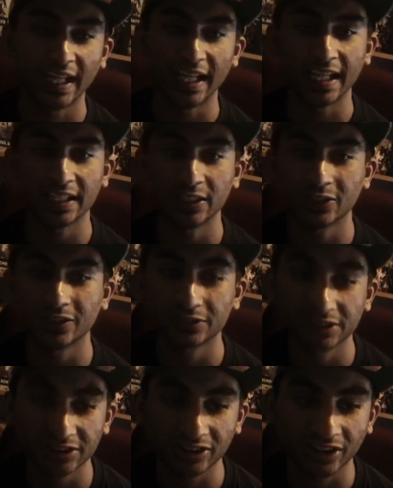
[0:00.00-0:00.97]
And, you know,
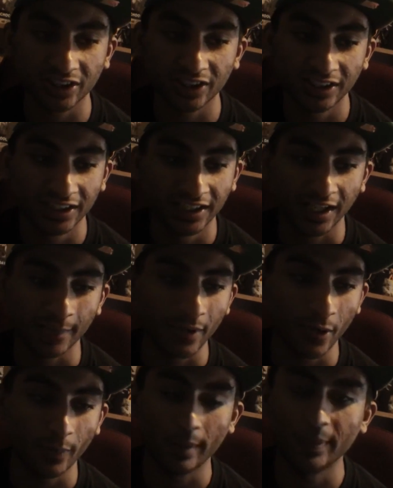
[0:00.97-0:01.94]
just about
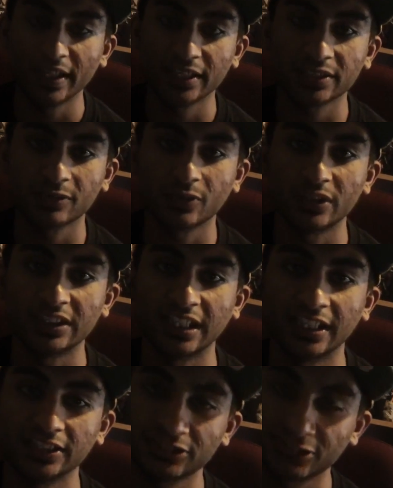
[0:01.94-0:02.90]
my past and
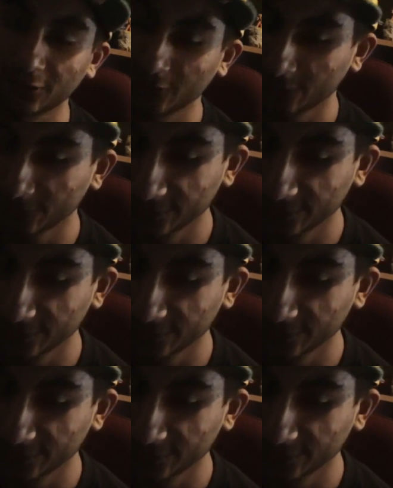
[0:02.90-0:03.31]
whatnot. So,